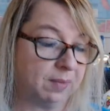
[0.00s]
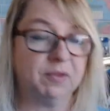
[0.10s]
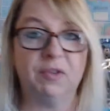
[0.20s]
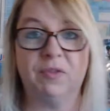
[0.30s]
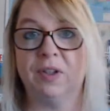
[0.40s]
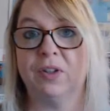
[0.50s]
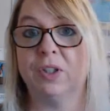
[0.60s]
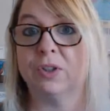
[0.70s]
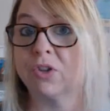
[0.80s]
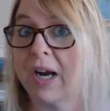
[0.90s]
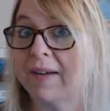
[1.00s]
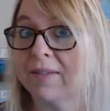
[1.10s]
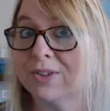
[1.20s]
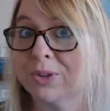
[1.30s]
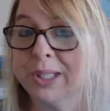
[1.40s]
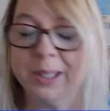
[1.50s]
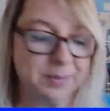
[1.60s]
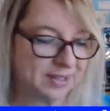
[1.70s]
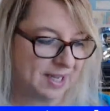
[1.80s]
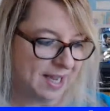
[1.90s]
fulfill your travel
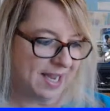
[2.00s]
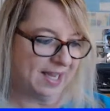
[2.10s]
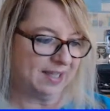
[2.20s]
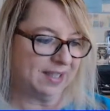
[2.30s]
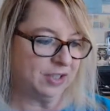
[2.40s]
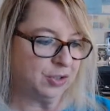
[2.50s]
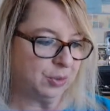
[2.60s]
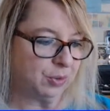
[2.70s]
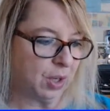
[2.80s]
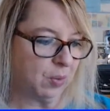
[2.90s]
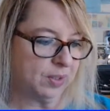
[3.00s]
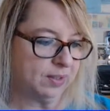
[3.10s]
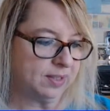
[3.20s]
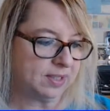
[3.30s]
dreams and get you going.